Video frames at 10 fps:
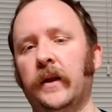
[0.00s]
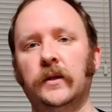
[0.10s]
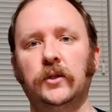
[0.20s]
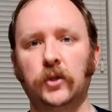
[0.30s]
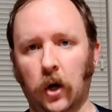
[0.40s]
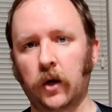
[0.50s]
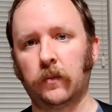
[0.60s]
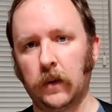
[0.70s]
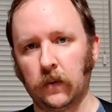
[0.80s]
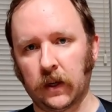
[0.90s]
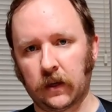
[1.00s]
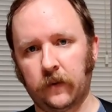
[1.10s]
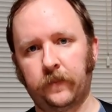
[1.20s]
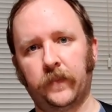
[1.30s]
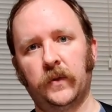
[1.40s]
then Dark Munich.
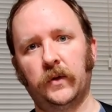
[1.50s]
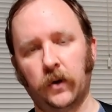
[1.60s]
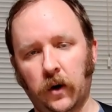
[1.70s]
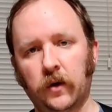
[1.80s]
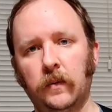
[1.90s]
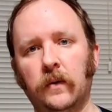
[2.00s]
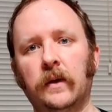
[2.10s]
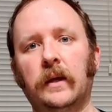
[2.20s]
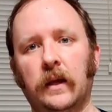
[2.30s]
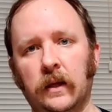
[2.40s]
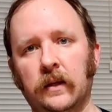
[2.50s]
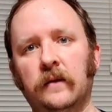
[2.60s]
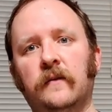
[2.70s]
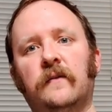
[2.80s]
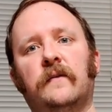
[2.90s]
Dark Munich
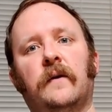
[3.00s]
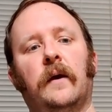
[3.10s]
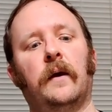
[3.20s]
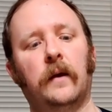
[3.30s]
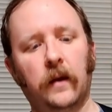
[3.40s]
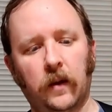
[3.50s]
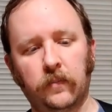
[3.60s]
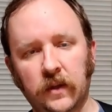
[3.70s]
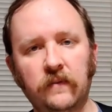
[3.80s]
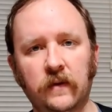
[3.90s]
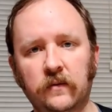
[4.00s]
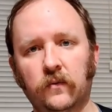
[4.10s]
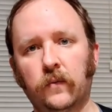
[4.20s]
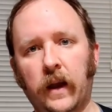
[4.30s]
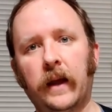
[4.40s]
is I believe that's a
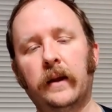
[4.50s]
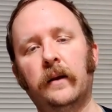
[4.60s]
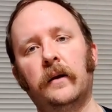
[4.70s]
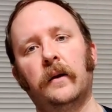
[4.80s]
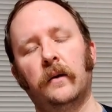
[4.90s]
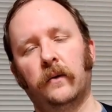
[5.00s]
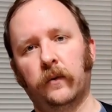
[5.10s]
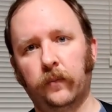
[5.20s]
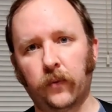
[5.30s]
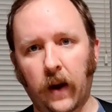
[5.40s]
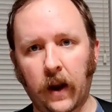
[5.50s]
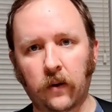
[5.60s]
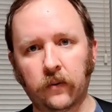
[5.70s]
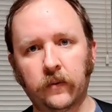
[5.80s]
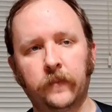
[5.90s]
red or
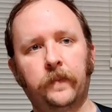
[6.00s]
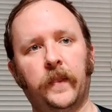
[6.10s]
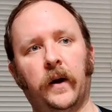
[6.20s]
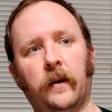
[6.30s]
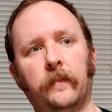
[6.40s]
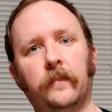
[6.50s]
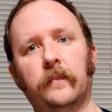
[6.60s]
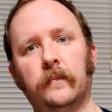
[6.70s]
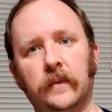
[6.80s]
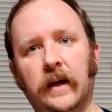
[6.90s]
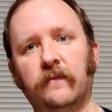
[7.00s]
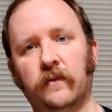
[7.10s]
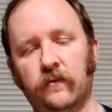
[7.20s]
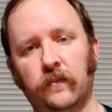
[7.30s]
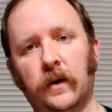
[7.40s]
brown
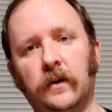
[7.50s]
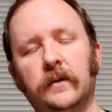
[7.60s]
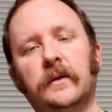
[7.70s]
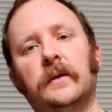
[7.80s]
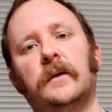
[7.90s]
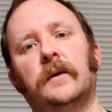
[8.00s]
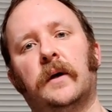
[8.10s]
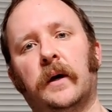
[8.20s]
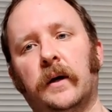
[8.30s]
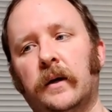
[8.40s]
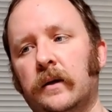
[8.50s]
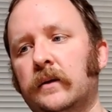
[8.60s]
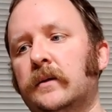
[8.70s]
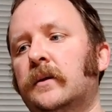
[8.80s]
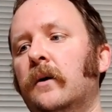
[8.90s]
level of malt. And